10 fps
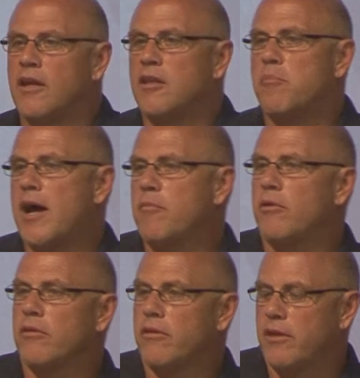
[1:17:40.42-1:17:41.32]
in the
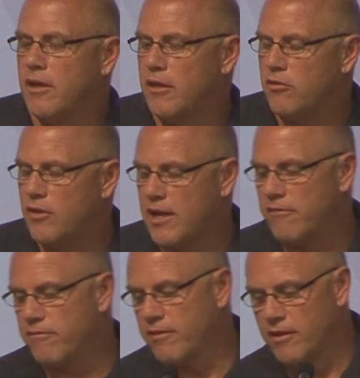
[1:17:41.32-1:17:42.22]
Bible. And you have